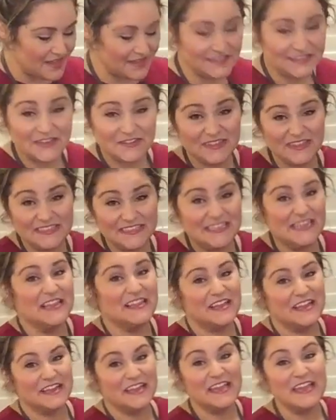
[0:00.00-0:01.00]
So let's take
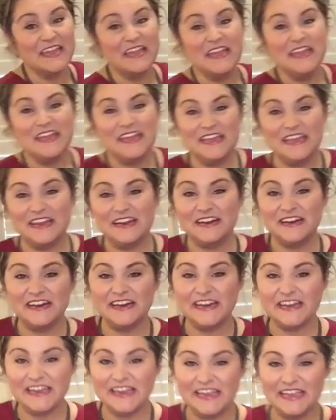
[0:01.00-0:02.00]
a look. Here
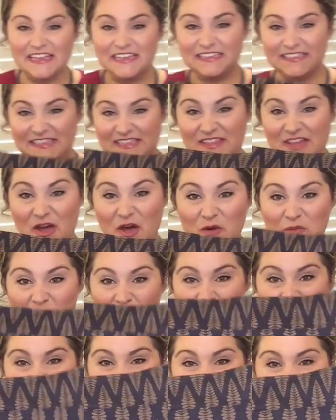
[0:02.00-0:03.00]
it is in the
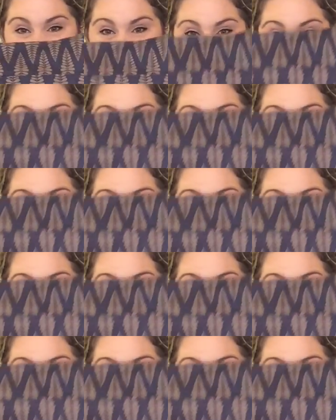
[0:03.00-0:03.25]
Hobo V.